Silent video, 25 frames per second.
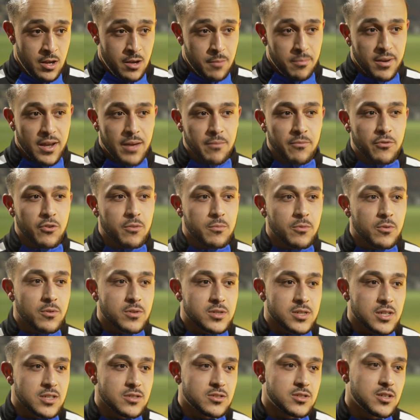playing football,
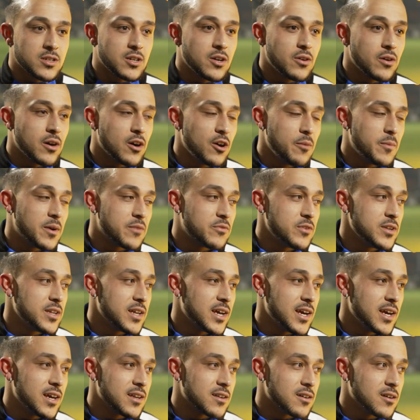because I used to go home every
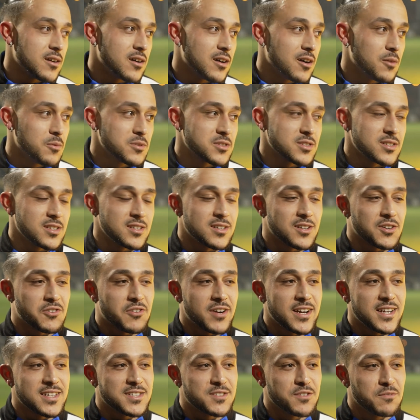day and I wasn't in the
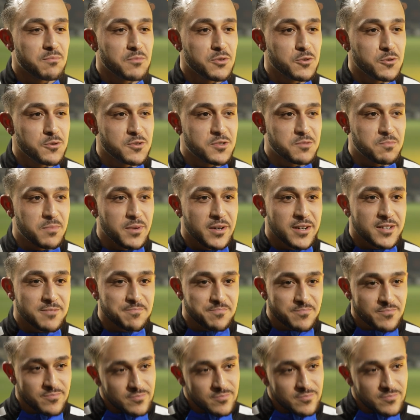greatest of moods. But